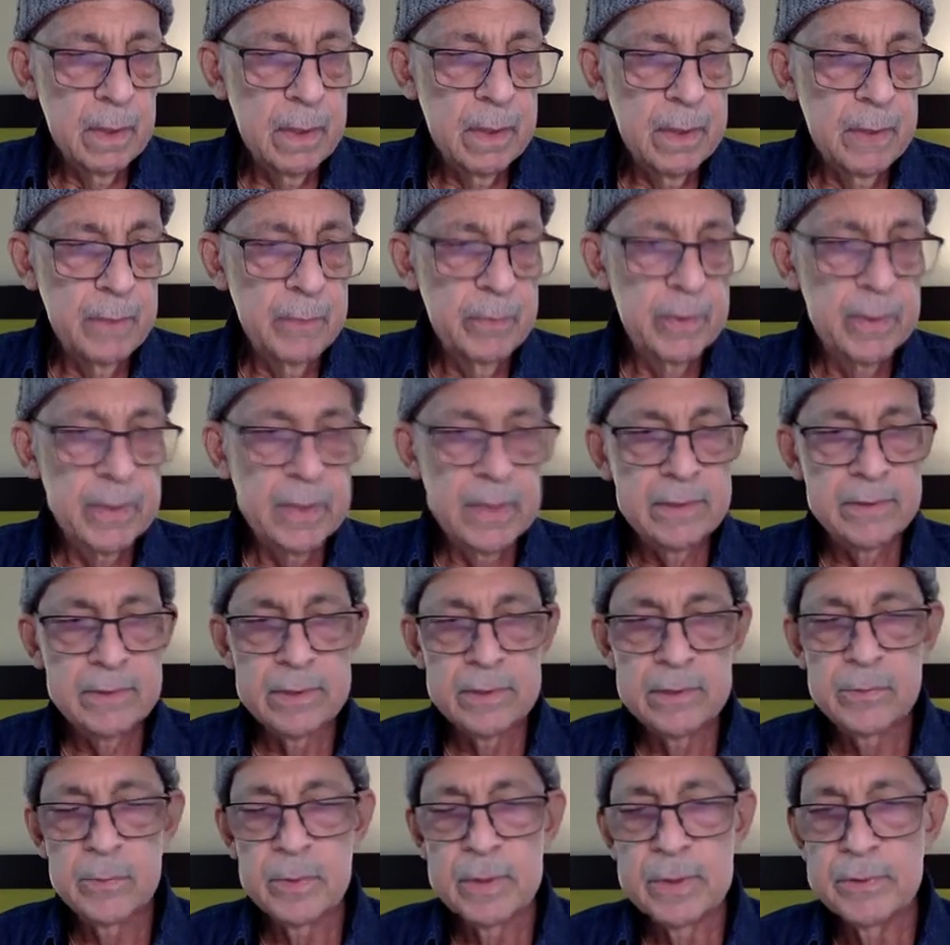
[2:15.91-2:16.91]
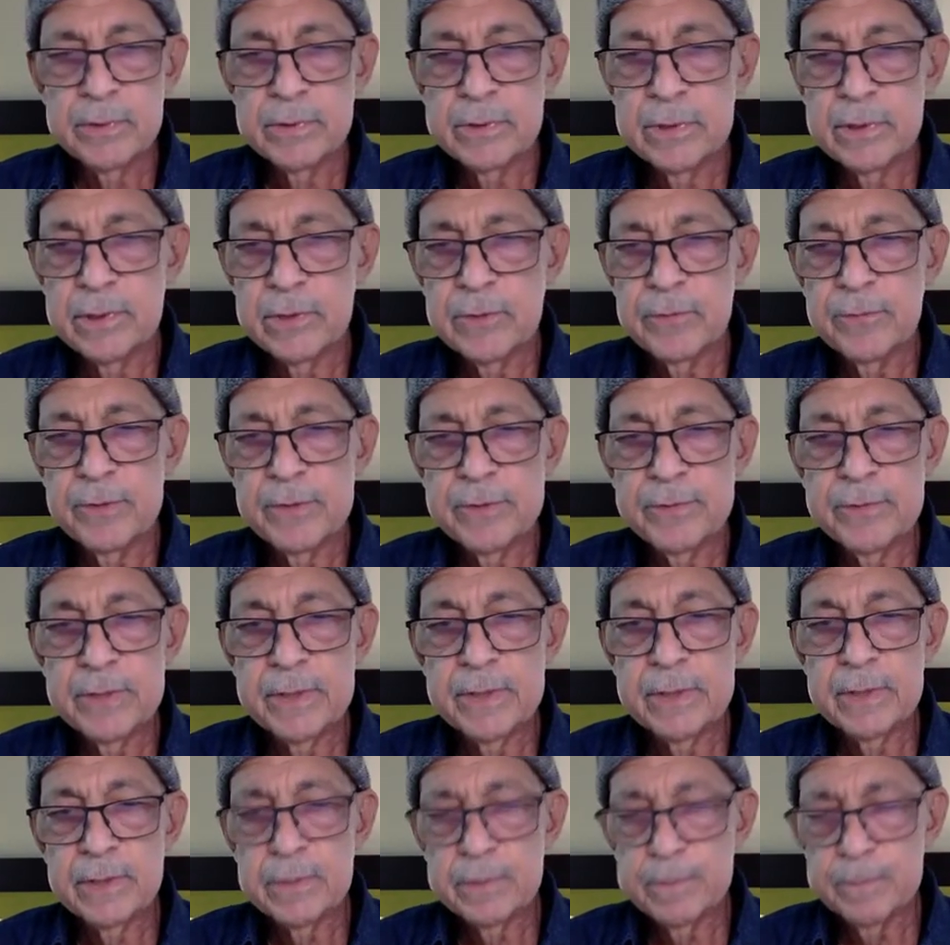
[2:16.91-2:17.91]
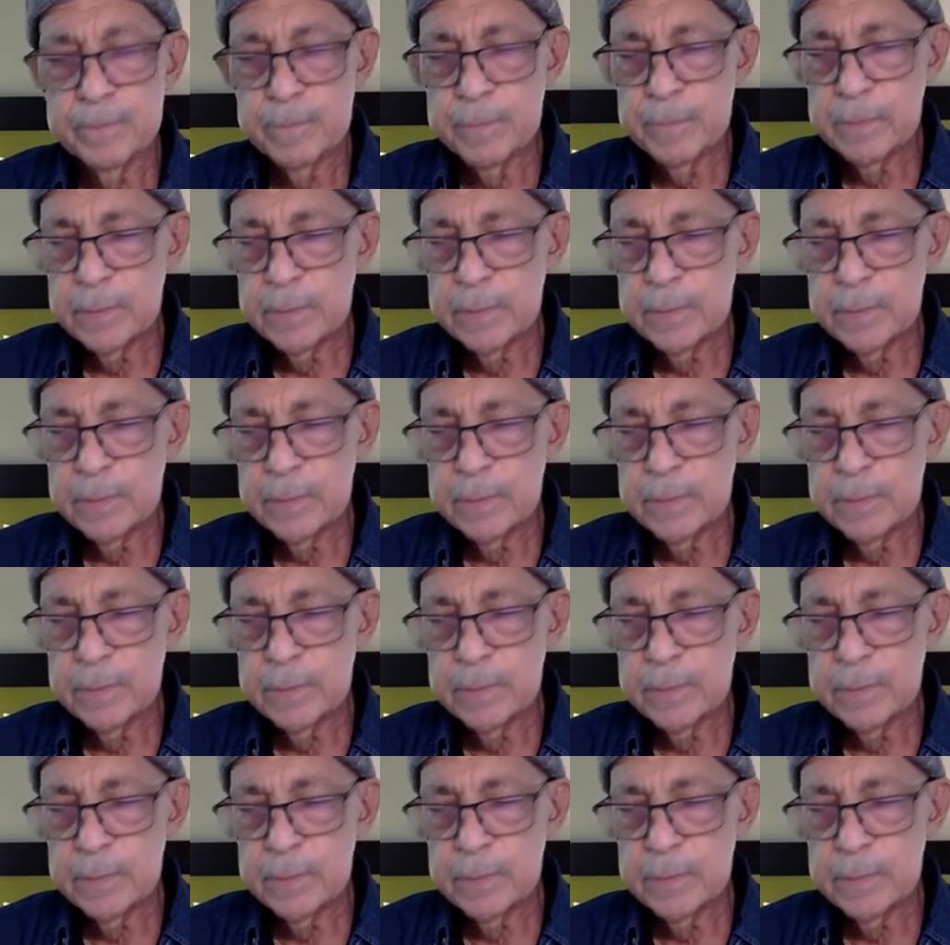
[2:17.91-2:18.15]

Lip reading: He realized this when he was in his 50s,